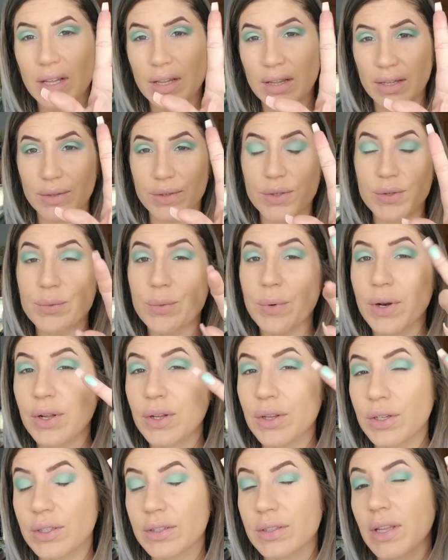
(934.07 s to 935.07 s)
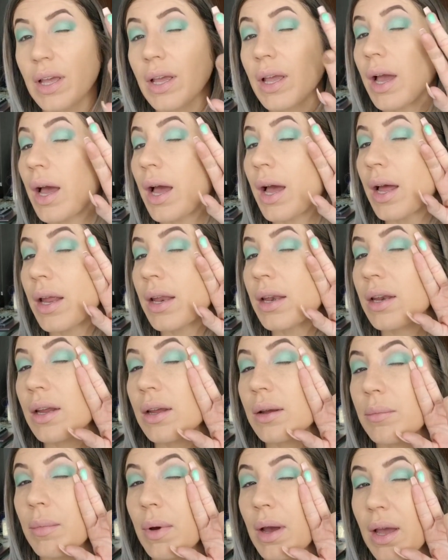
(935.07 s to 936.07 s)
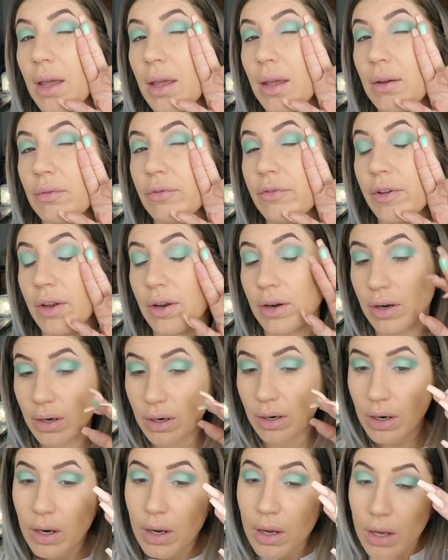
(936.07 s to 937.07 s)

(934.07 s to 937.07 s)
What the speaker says: This is what it looks like on my finger.